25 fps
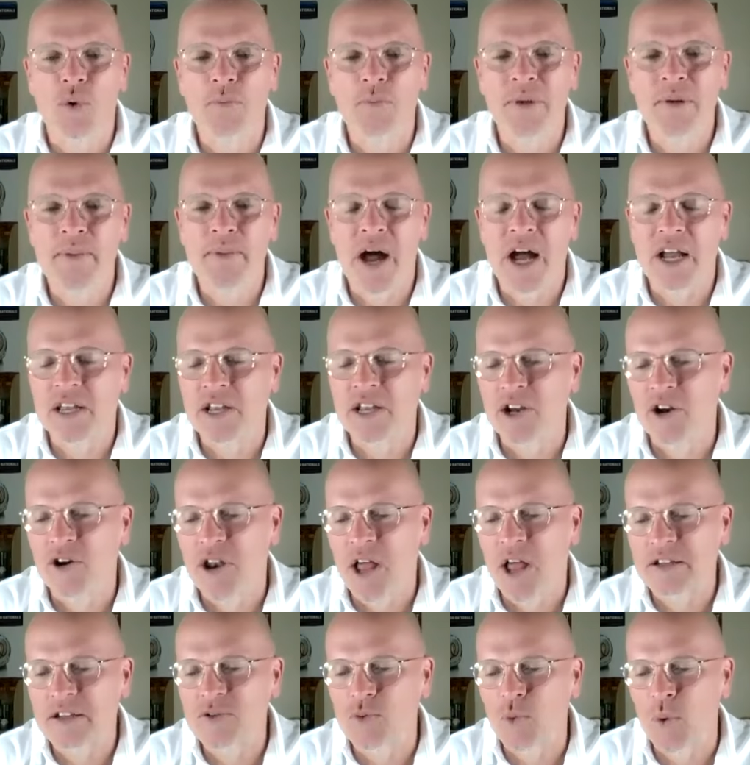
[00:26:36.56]
we'll be back here
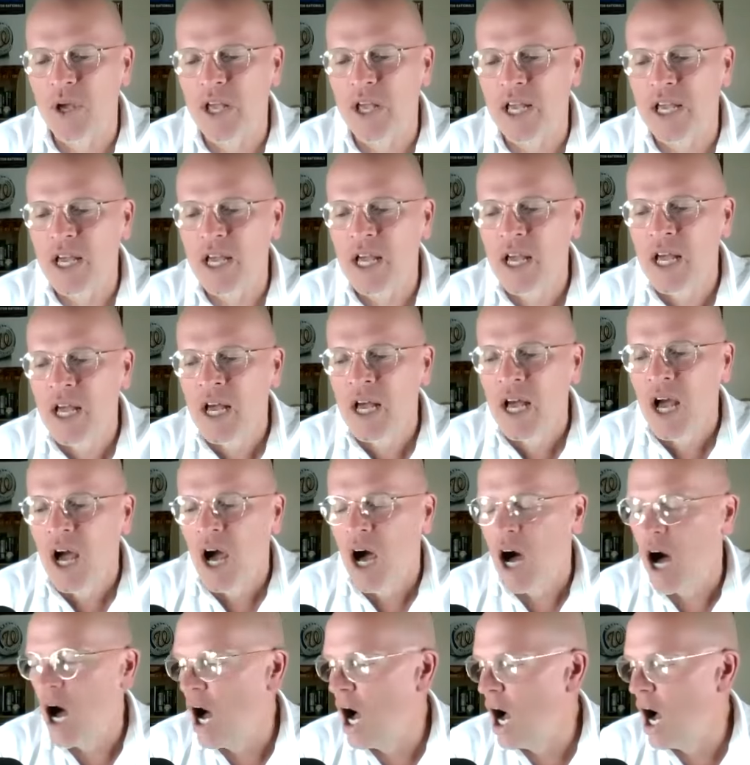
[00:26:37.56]
next week
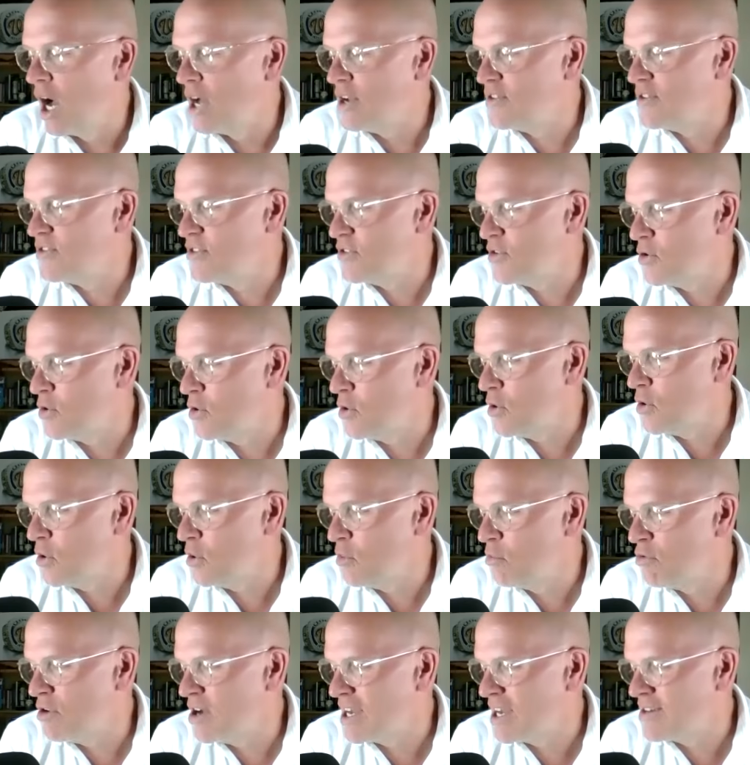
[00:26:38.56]
uh,
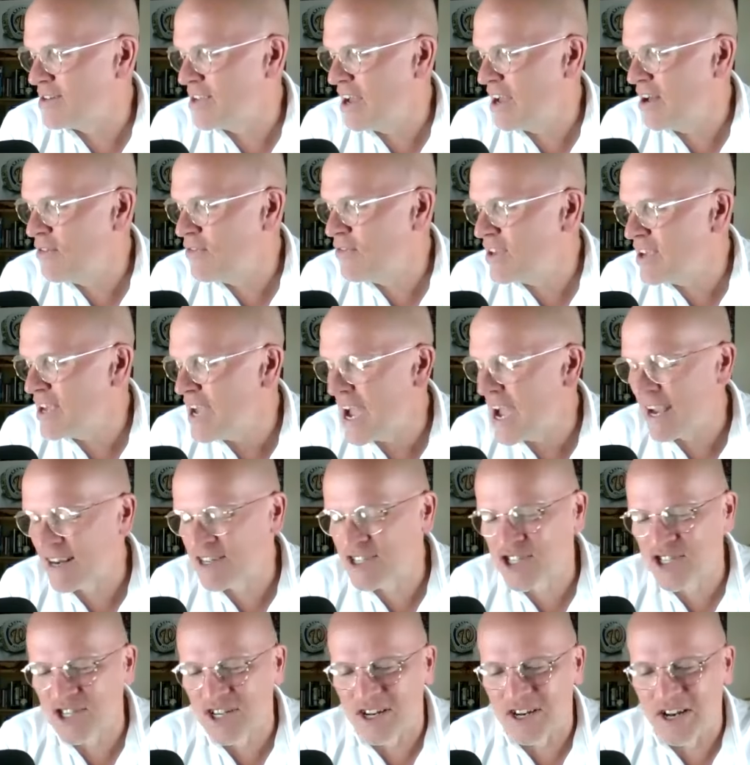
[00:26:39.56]
to break down the
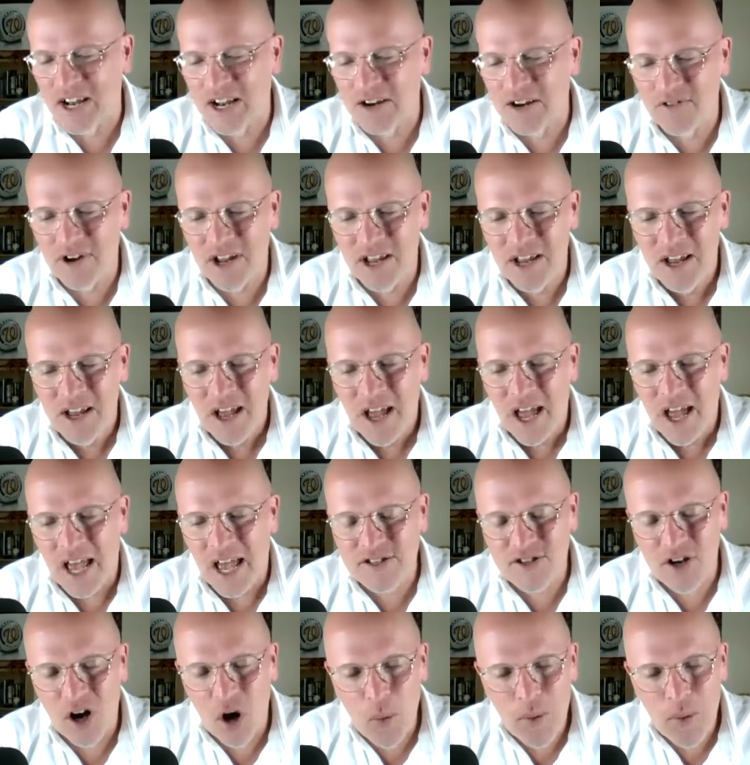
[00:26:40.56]
action. And
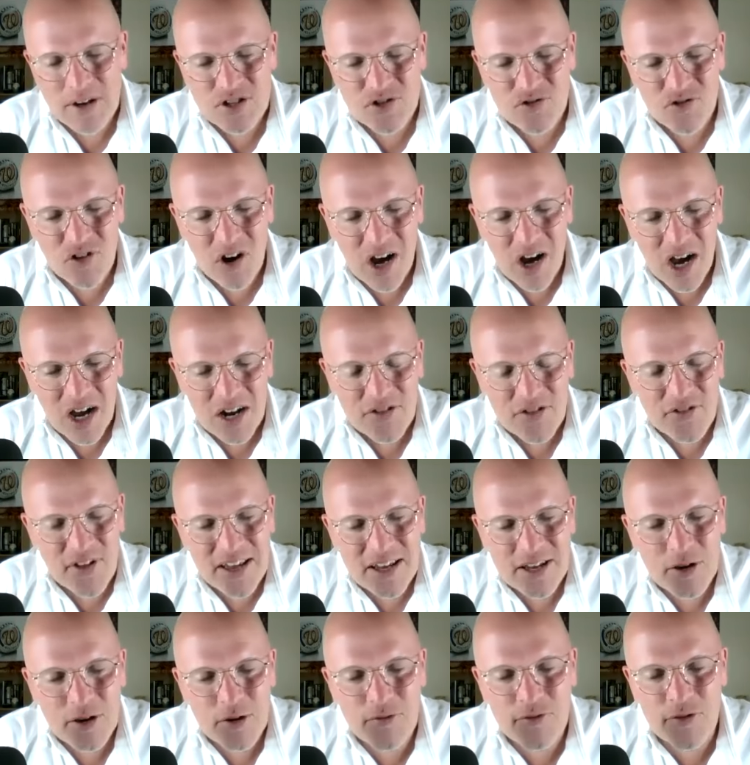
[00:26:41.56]
as always, Rod,
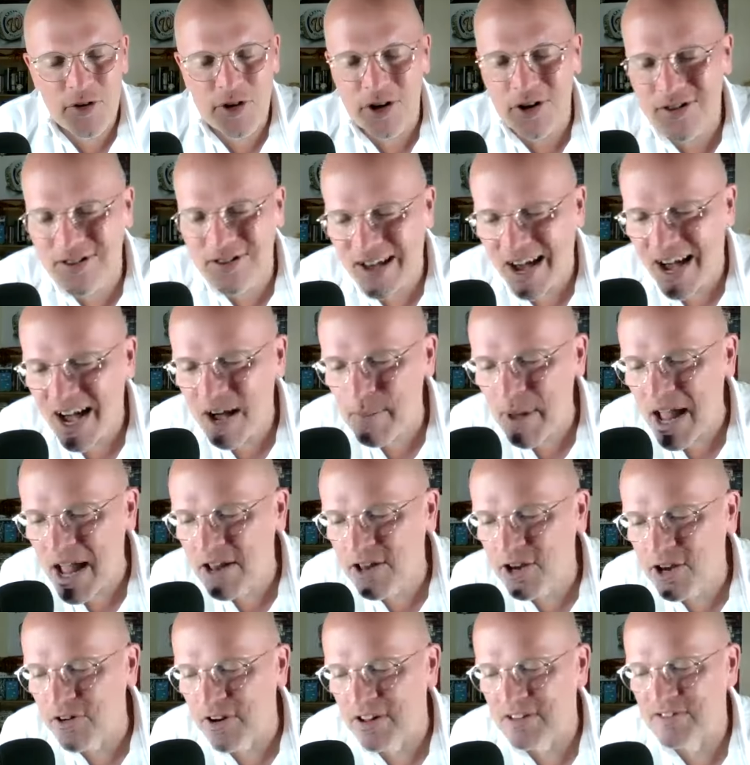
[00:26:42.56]
thank you for your time
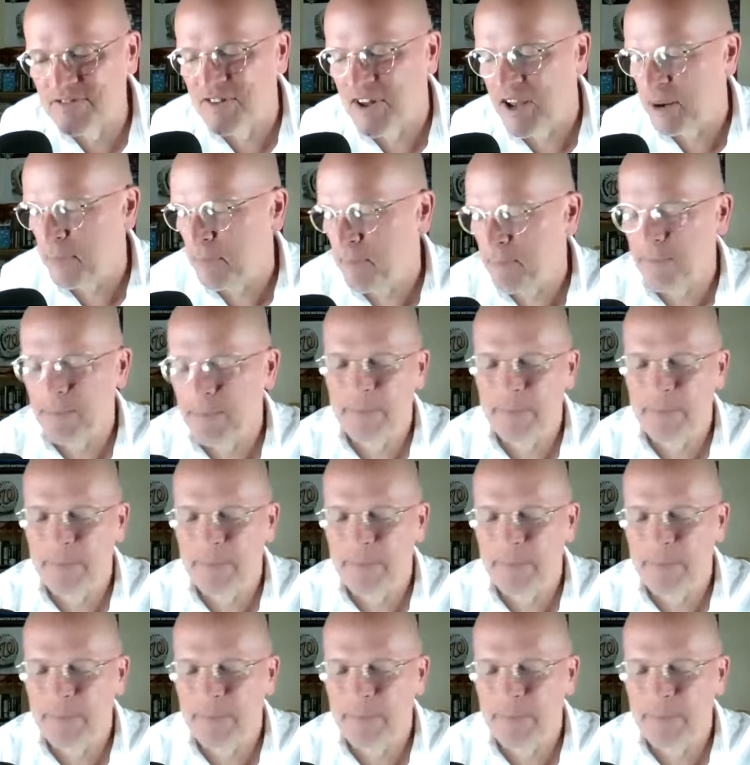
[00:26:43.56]
and your insight.